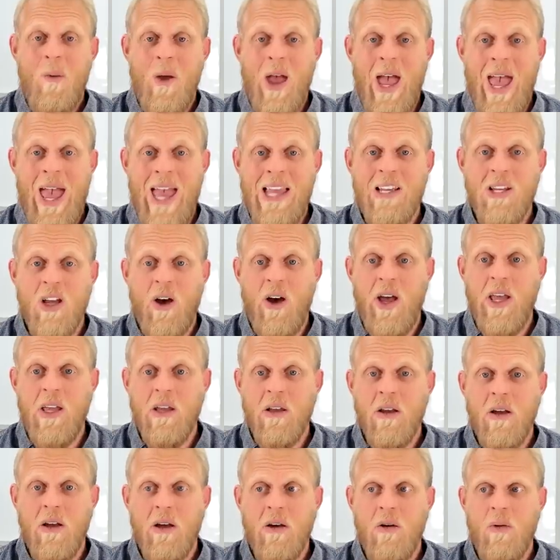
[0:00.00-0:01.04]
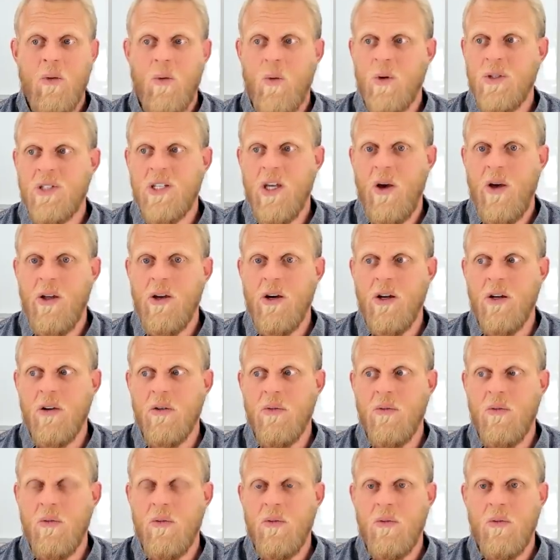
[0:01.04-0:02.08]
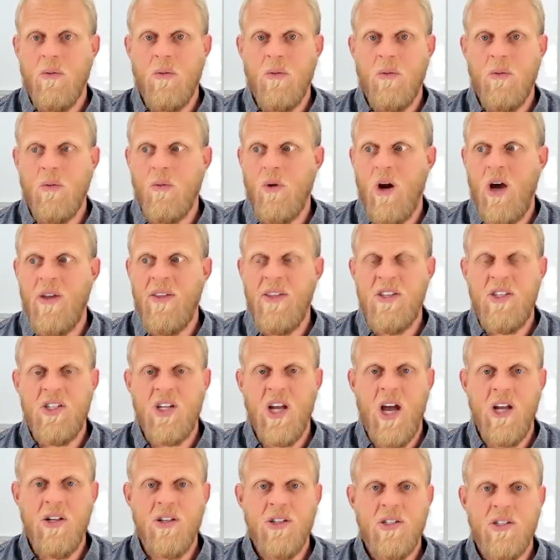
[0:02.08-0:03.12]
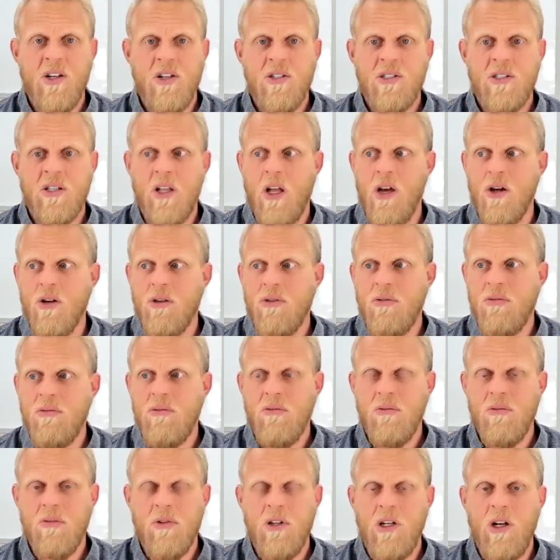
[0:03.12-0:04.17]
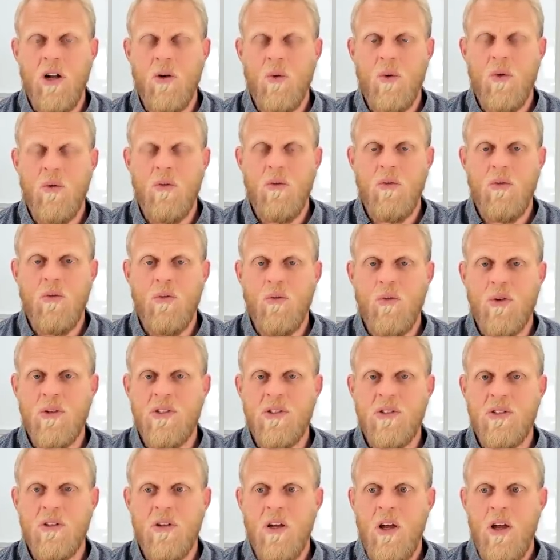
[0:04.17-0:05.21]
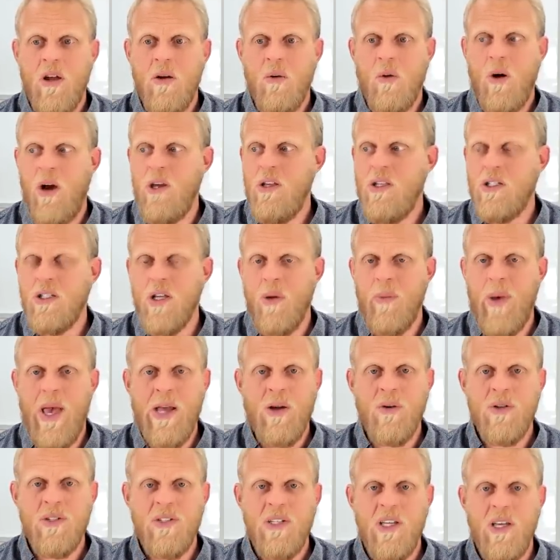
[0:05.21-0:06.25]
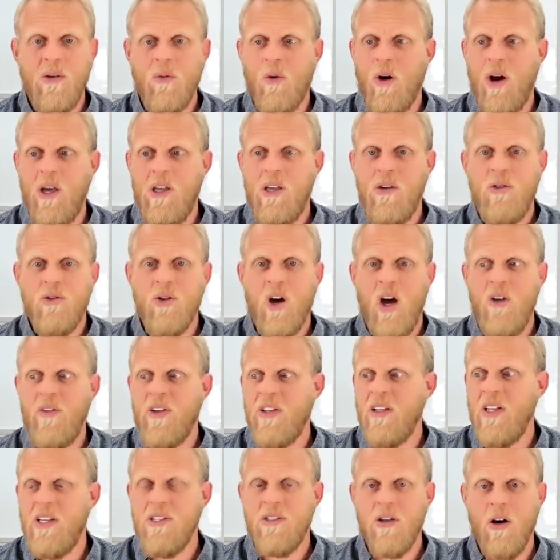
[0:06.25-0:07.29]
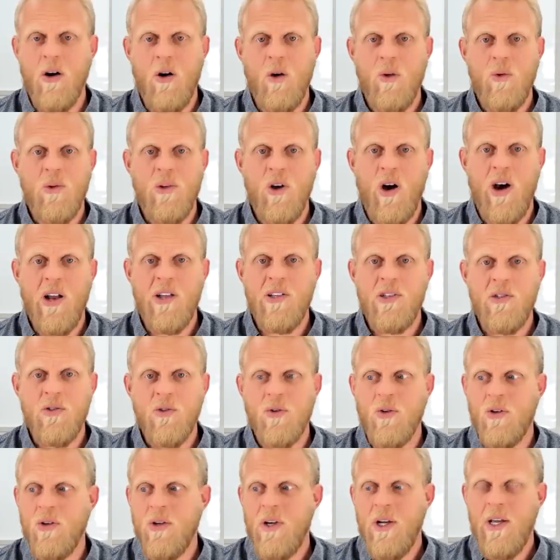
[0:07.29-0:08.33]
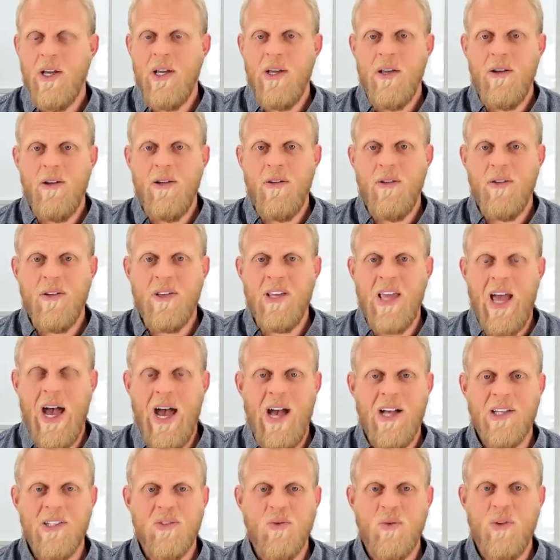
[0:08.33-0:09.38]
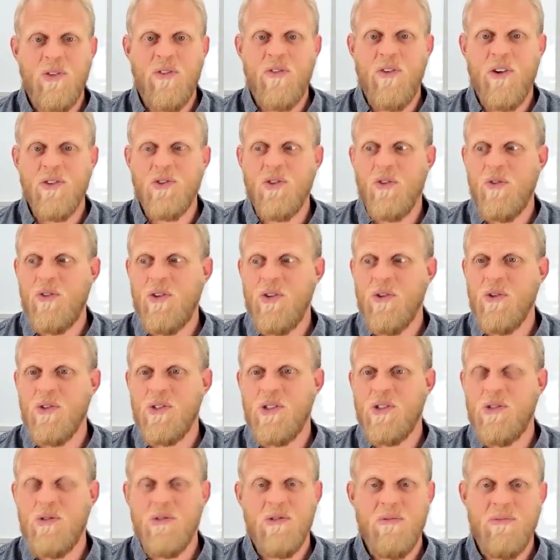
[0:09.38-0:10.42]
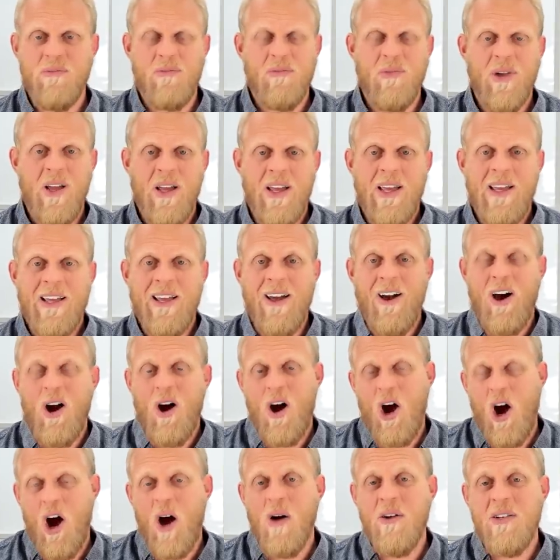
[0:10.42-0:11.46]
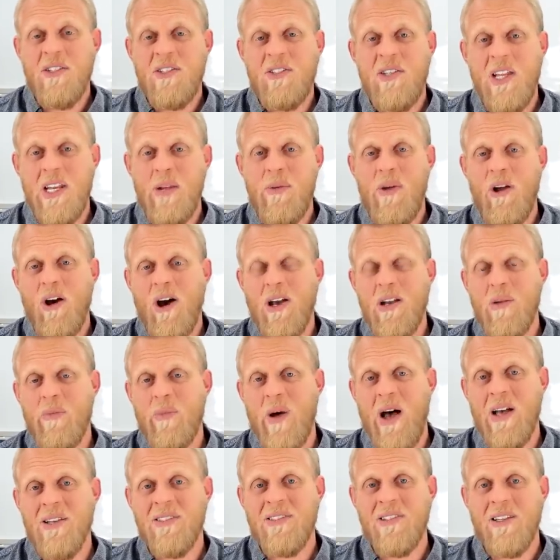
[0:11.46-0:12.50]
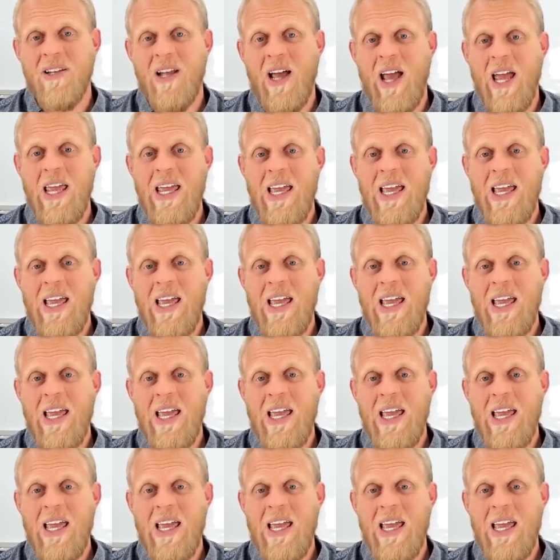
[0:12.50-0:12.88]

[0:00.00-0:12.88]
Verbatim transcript: and going, what's going on? Why are these charges so slow? You know, why are you so backwards here? Why are you driving these old dinosaur cars with fossil fuels? I was sitting behind a bus today,